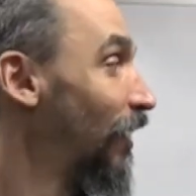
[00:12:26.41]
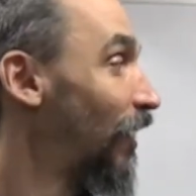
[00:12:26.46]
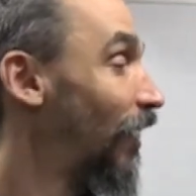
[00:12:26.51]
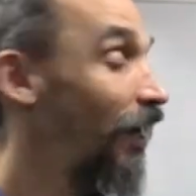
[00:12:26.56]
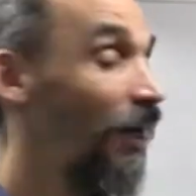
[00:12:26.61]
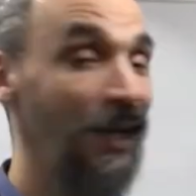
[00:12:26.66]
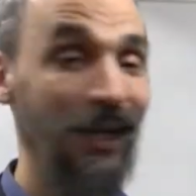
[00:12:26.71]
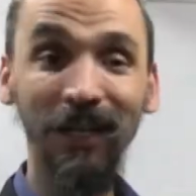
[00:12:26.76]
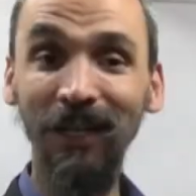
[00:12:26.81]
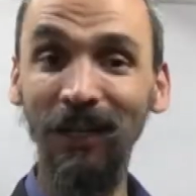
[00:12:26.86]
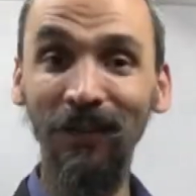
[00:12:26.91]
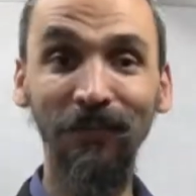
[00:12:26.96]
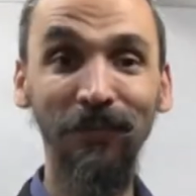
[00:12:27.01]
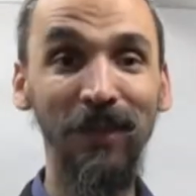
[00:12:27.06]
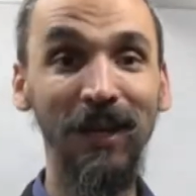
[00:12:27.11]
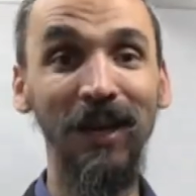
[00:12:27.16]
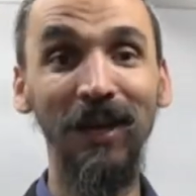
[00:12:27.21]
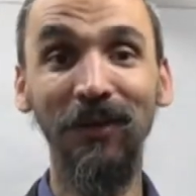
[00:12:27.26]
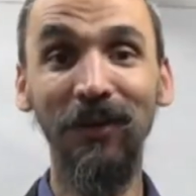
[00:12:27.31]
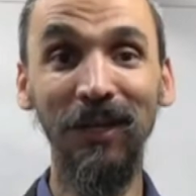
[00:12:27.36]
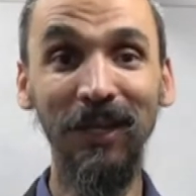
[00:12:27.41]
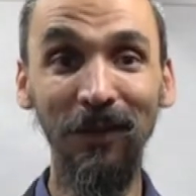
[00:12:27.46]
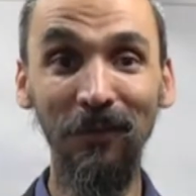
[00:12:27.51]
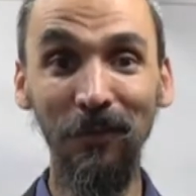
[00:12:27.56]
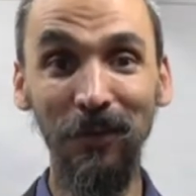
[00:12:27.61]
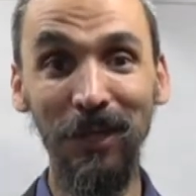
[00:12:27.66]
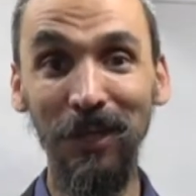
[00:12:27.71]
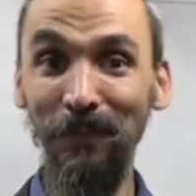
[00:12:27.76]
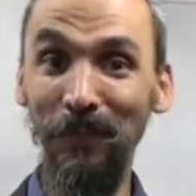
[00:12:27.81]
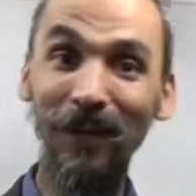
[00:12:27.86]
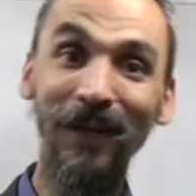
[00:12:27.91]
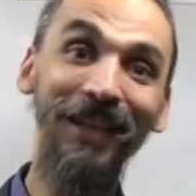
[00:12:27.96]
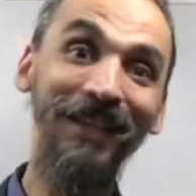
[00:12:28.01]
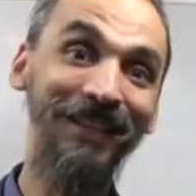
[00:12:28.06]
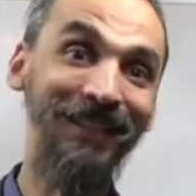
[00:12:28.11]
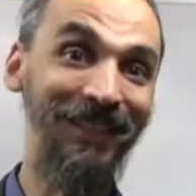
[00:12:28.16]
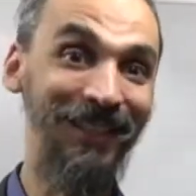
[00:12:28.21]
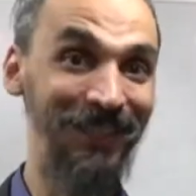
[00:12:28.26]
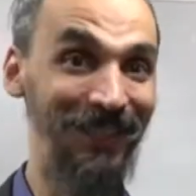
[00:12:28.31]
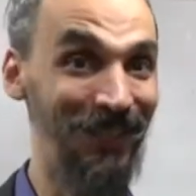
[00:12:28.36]
And if they agree with the
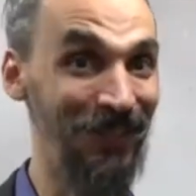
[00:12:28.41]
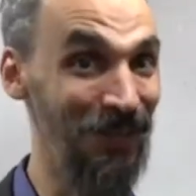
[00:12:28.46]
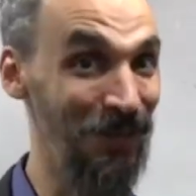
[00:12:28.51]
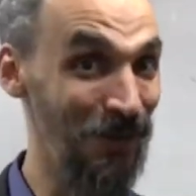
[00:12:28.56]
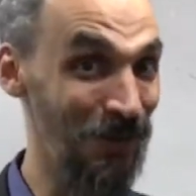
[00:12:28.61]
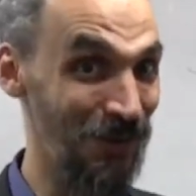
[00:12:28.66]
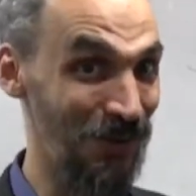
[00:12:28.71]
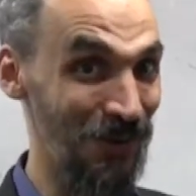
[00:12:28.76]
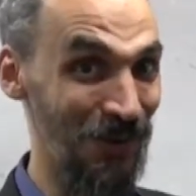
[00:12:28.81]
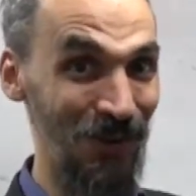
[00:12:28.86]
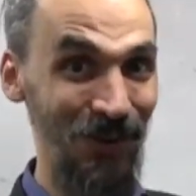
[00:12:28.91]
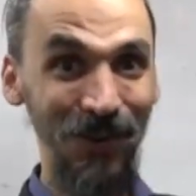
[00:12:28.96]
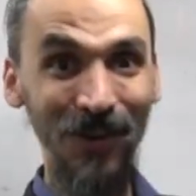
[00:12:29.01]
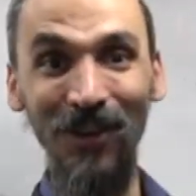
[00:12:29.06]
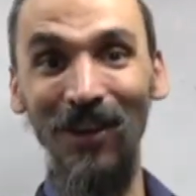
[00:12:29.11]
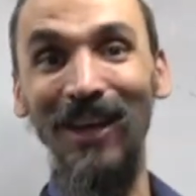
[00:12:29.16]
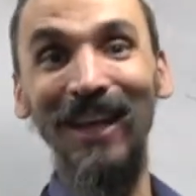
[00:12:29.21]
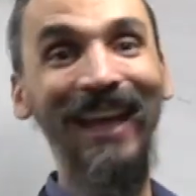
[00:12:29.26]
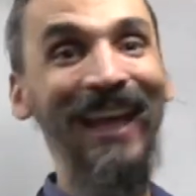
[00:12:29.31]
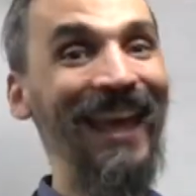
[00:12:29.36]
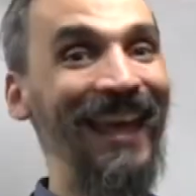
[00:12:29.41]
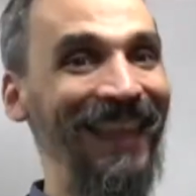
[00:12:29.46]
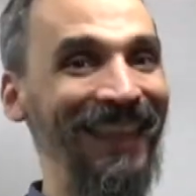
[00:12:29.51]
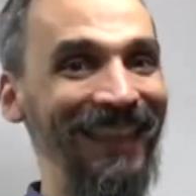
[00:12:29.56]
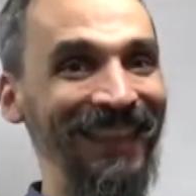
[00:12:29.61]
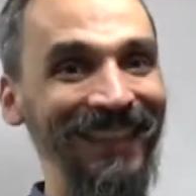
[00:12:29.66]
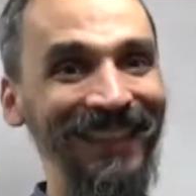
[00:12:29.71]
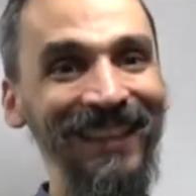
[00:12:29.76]
price, go ahead.